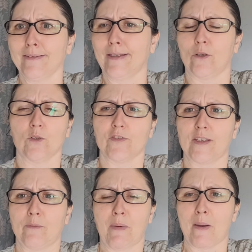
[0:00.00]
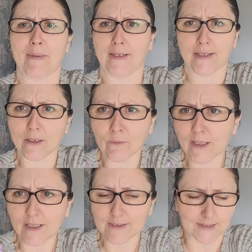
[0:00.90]
I always think of Bob and Ken when
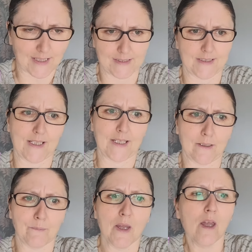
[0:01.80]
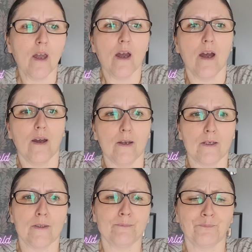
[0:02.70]
I say his name.
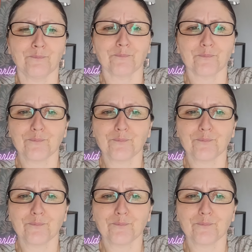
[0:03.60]
Um,